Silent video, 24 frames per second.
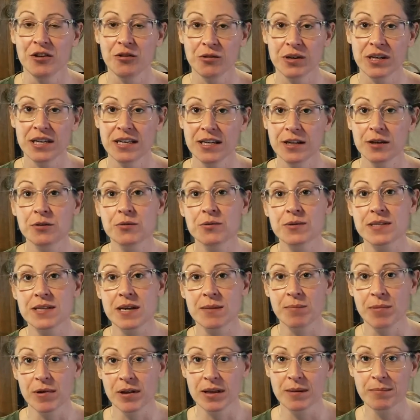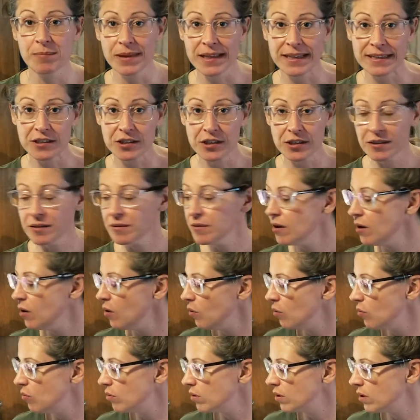You can use a bullet blender
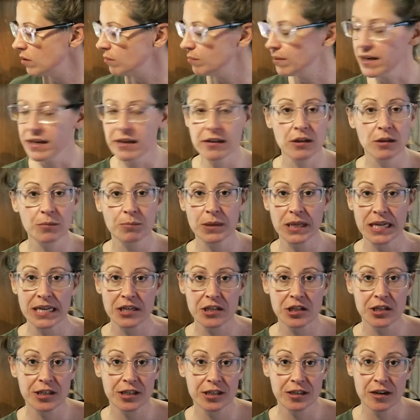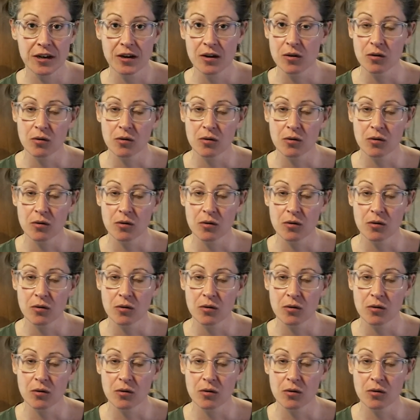or a regular blender